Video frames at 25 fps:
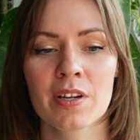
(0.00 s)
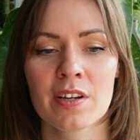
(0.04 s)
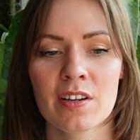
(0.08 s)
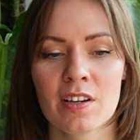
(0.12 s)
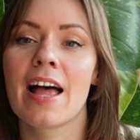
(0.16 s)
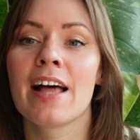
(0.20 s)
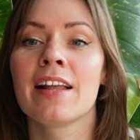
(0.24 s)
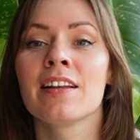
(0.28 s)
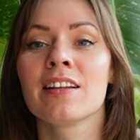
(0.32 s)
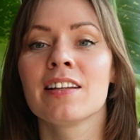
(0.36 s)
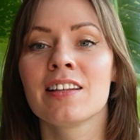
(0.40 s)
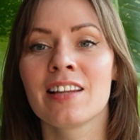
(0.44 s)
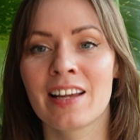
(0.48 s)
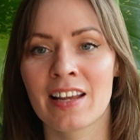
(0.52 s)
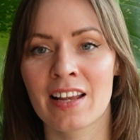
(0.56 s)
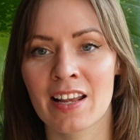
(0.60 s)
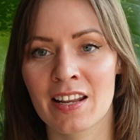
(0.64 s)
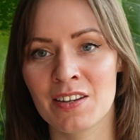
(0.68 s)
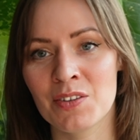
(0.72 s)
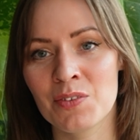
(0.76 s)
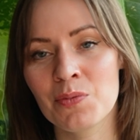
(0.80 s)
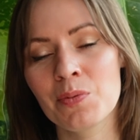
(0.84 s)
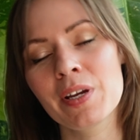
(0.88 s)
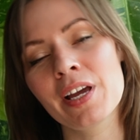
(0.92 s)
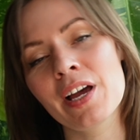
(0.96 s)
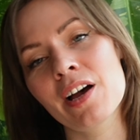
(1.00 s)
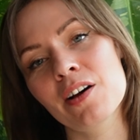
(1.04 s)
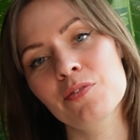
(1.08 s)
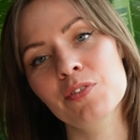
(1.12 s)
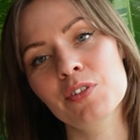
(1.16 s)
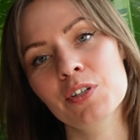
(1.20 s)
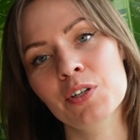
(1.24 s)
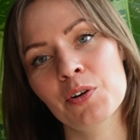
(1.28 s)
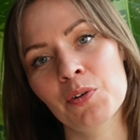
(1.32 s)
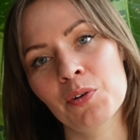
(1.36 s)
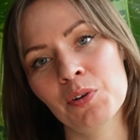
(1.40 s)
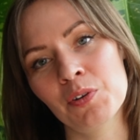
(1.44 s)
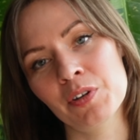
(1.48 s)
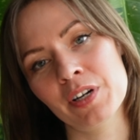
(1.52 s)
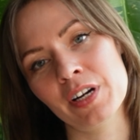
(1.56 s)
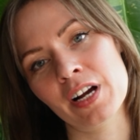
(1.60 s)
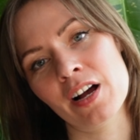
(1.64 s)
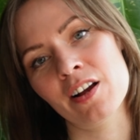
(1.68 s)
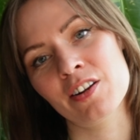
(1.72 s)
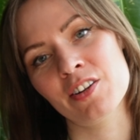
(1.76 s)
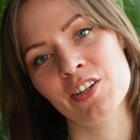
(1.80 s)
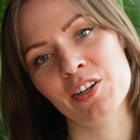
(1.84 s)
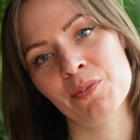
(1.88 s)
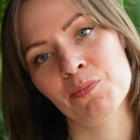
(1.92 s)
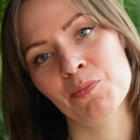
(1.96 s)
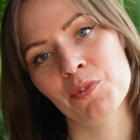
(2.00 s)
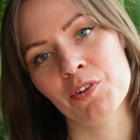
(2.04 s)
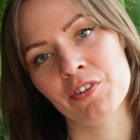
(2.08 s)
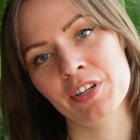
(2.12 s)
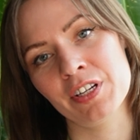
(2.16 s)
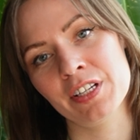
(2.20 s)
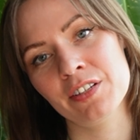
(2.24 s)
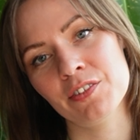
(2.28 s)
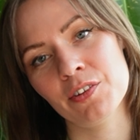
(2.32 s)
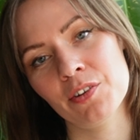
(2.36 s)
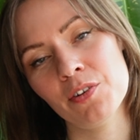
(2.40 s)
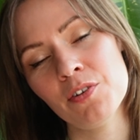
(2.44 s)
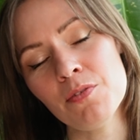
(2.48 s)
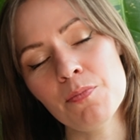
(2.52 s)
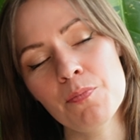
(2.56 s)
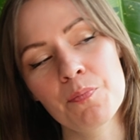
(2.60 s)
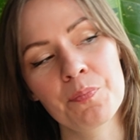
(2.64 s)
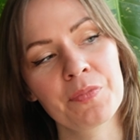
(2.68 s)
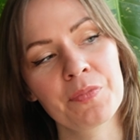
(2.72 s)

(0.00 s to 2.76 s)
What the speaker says: And then we have the Colocasia Morito.